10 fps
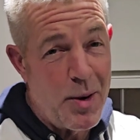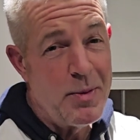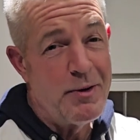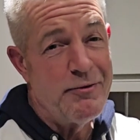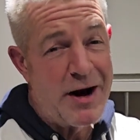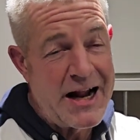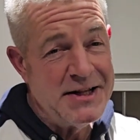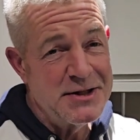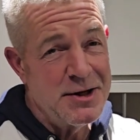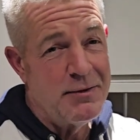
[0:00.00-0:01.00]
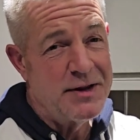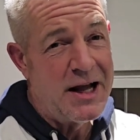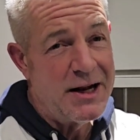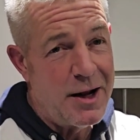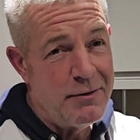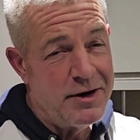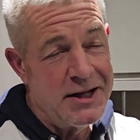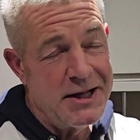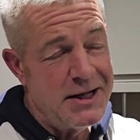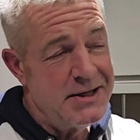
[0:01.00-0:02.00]
proper rants I've done over
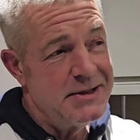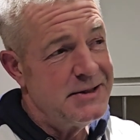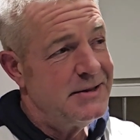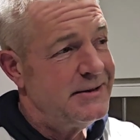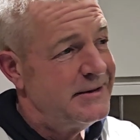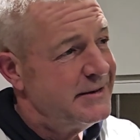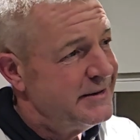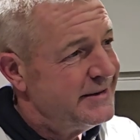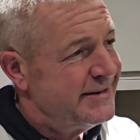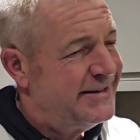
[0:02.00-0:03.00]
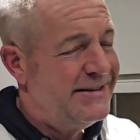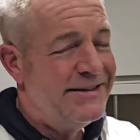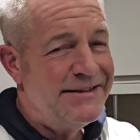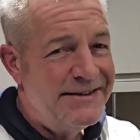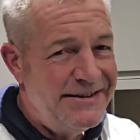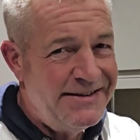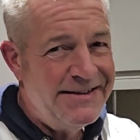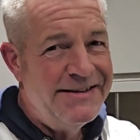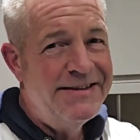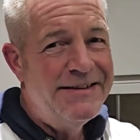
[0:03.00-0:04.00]
the years. Well, we hope you
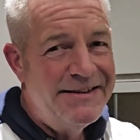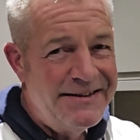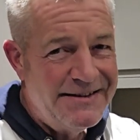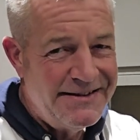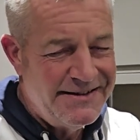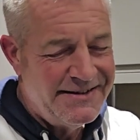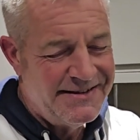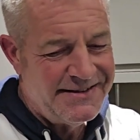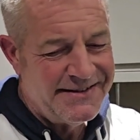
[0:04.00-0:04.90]
enjoy this video.